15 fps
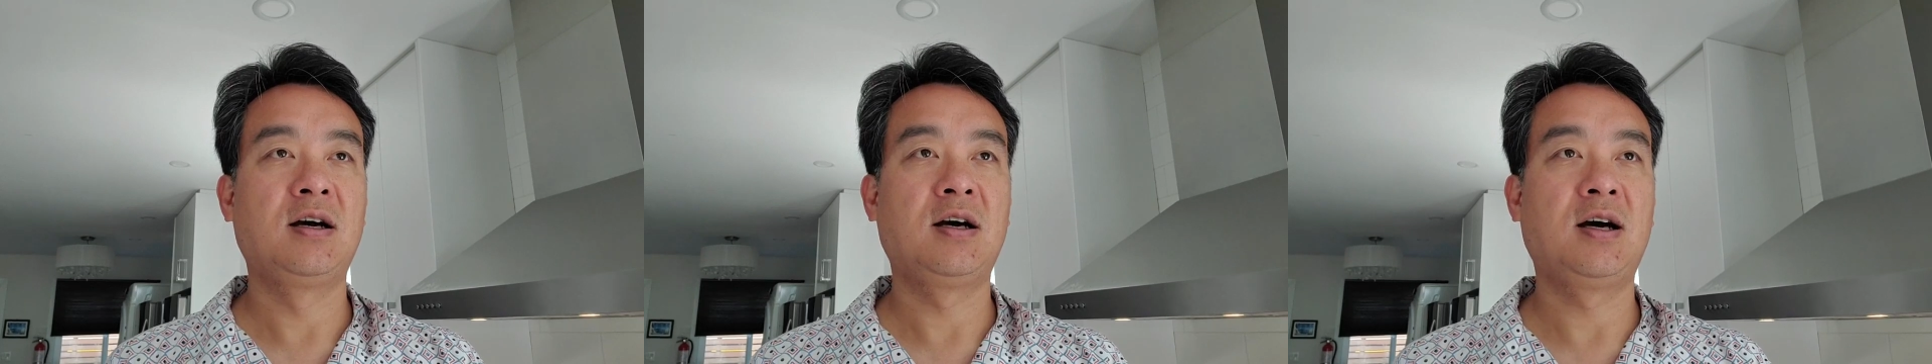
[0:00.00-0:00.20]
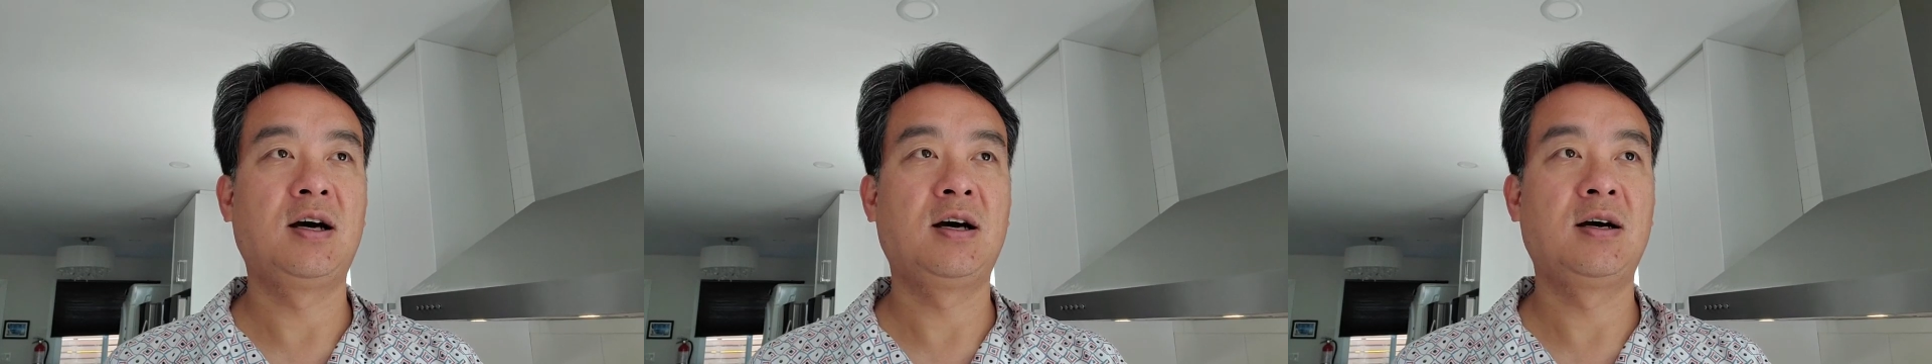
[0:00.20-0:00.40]

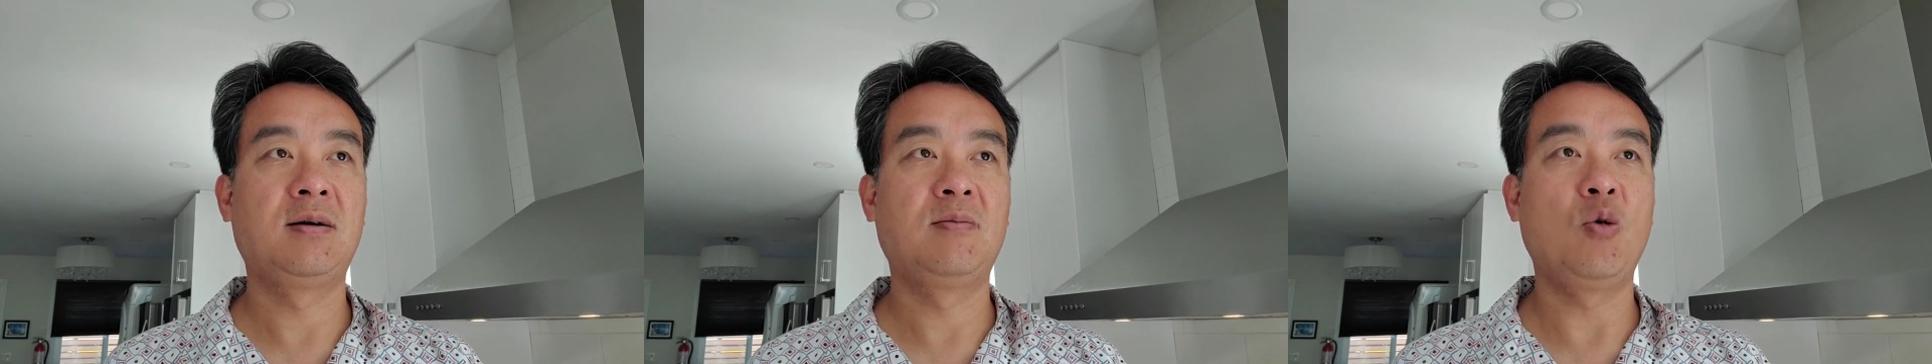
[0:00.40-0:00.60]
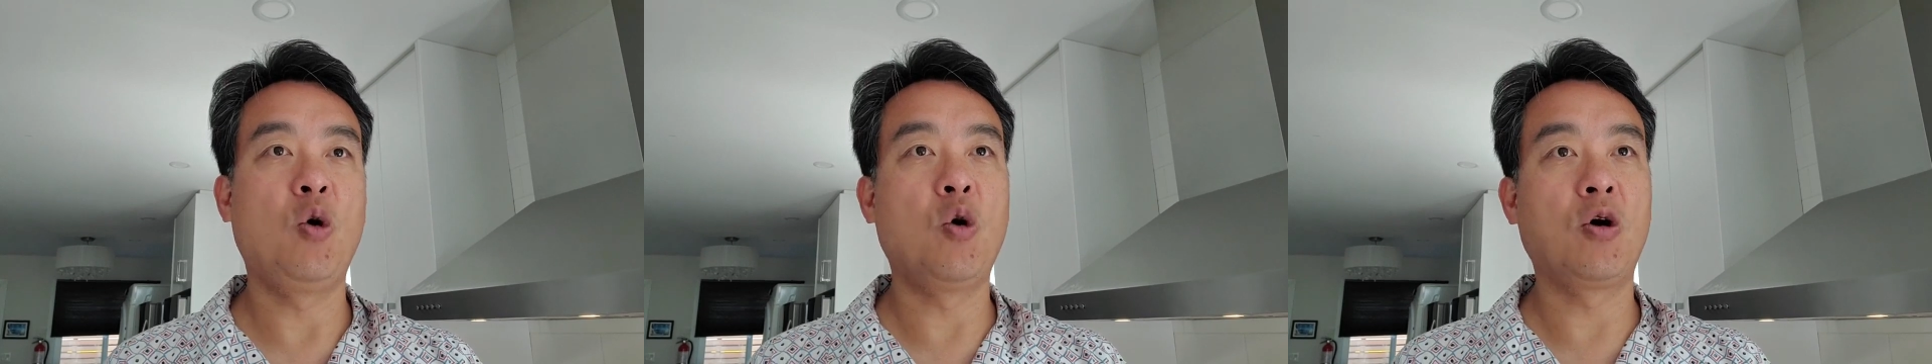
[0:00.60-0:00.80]

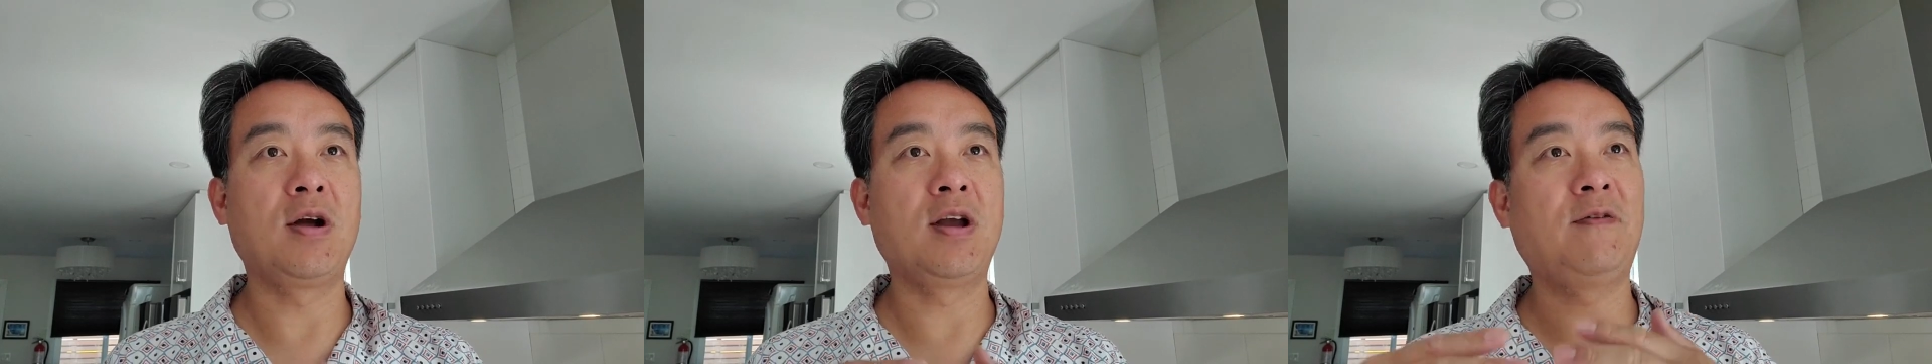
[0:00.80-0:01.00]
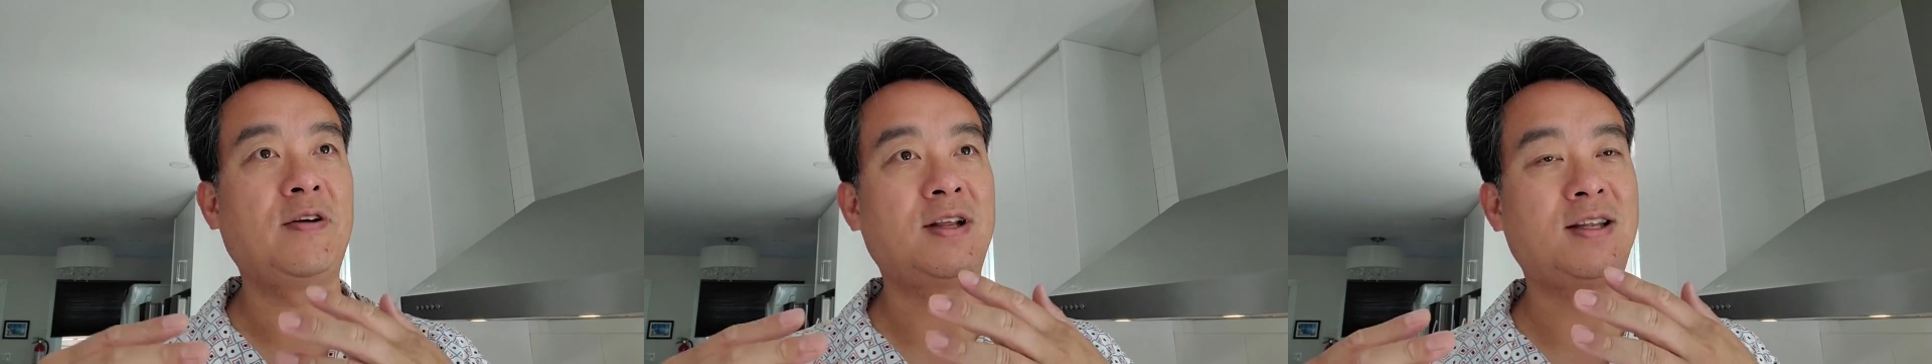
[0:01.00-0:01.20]
Or
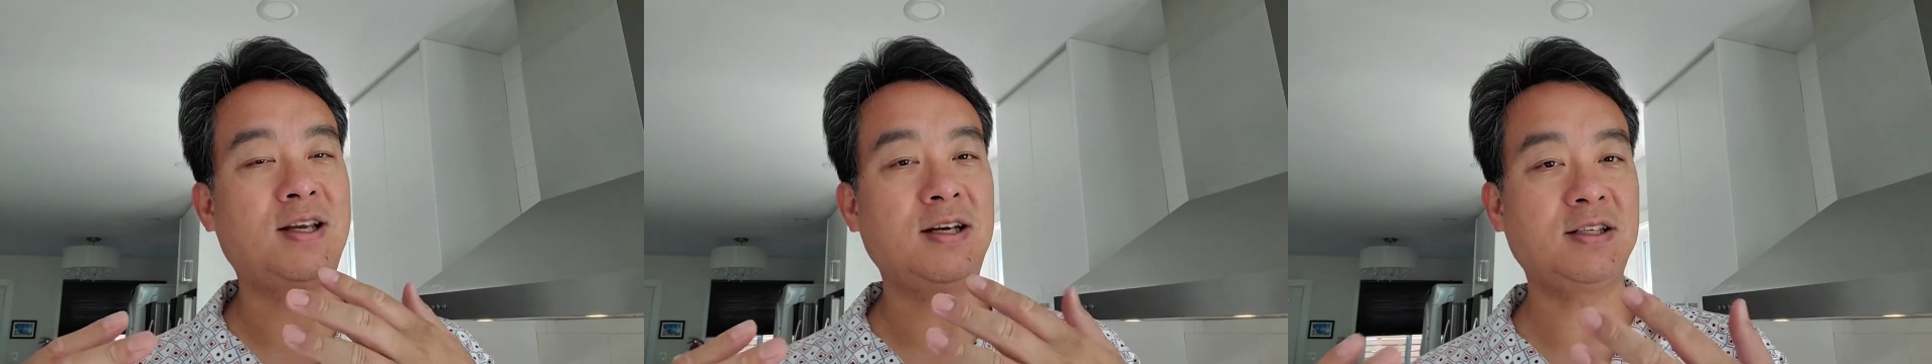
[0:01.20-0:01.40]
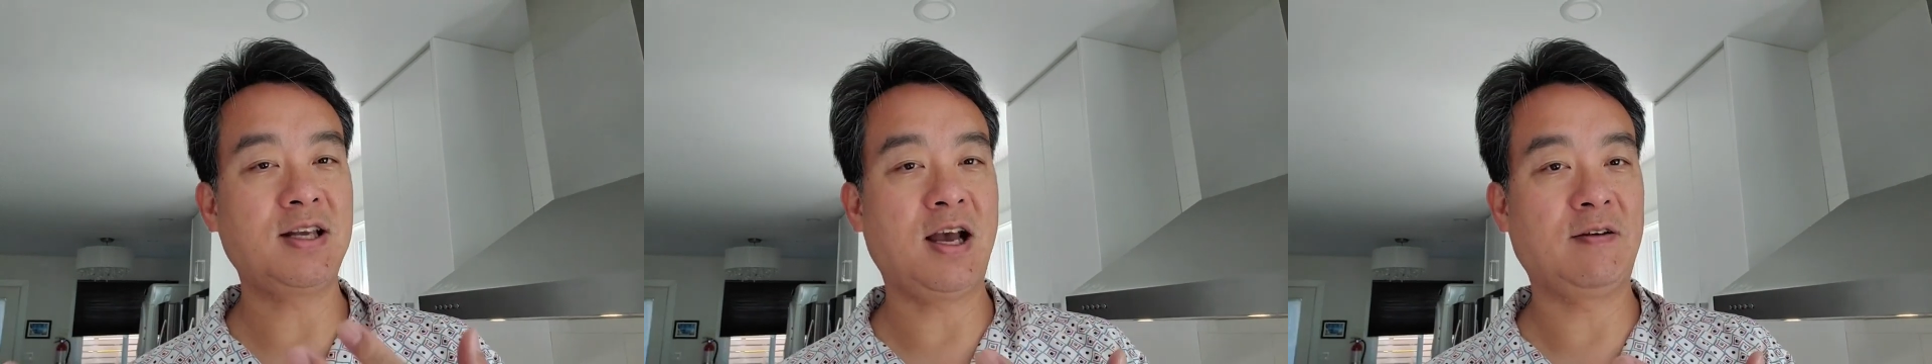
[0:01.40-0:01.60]
if it does